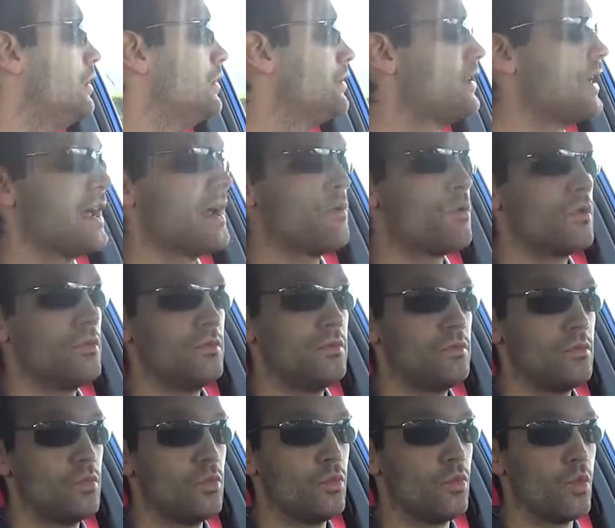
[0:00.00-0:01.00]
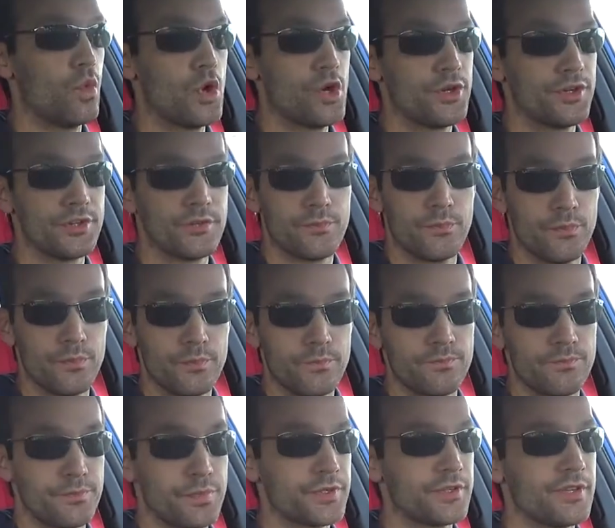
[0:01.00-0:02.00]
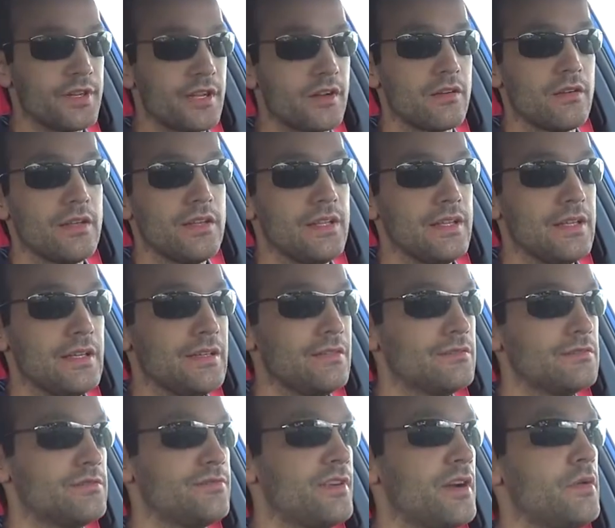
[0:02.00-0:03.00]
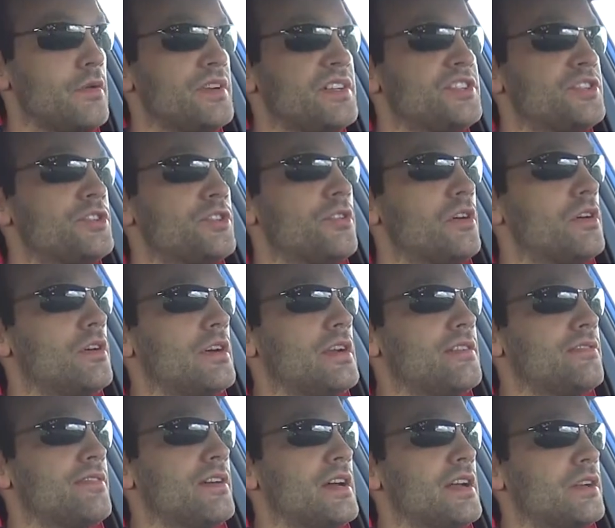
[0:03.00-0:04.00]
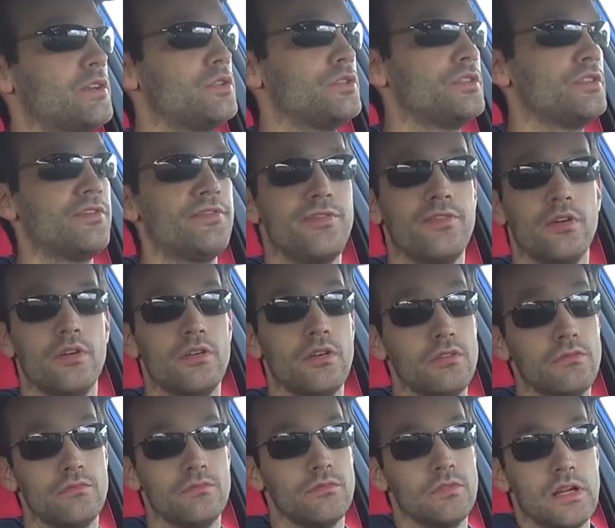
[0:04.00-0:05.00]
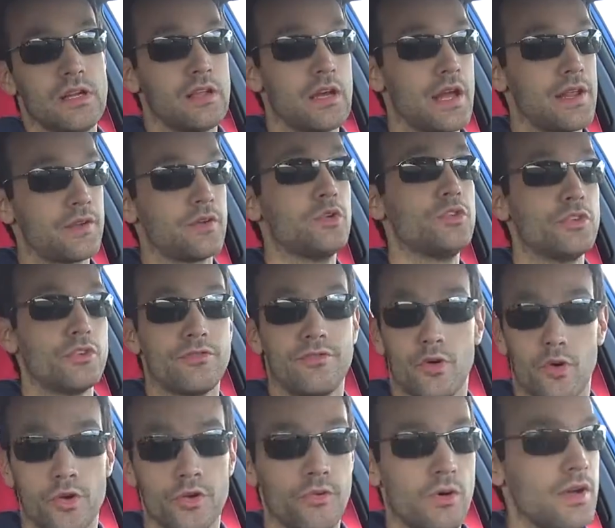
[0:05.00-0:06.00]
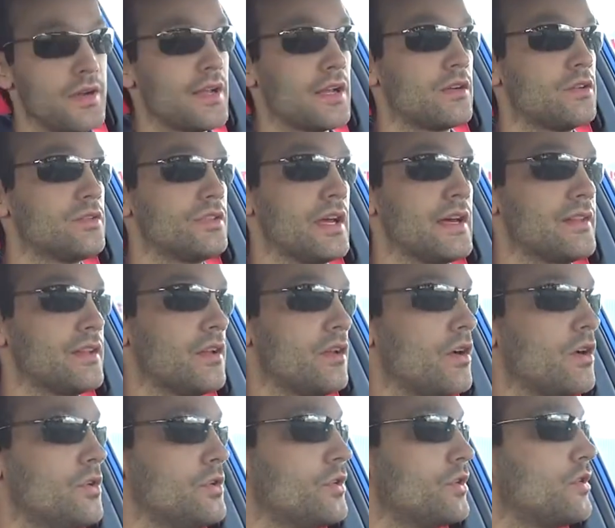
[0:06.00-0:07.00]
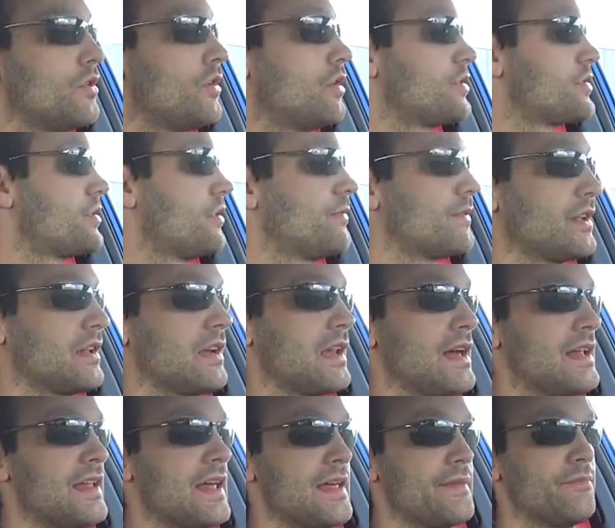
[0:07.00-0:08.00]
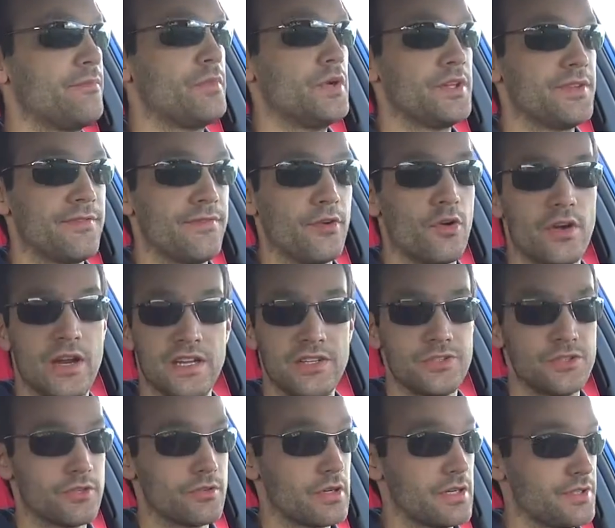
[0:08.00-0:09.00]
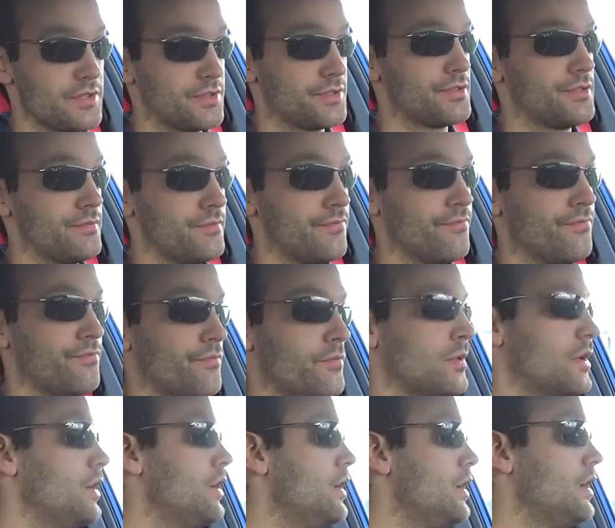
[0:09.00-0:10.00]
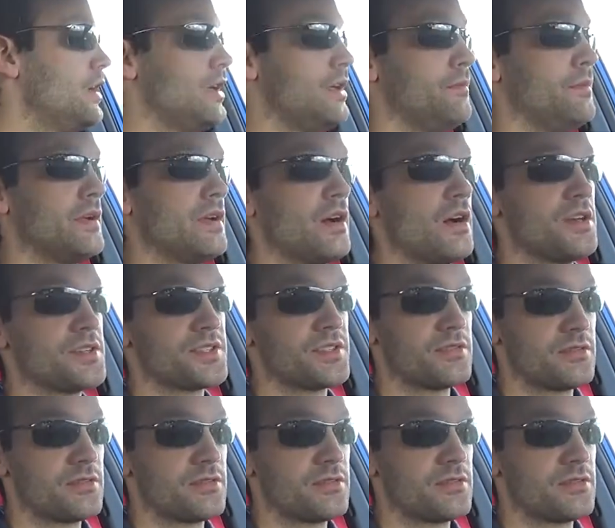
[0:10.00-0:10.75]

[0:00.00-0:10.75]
They weren't particularly very sure if I could afford. I could afford one. I could get a loan or something like that, but for insurance, because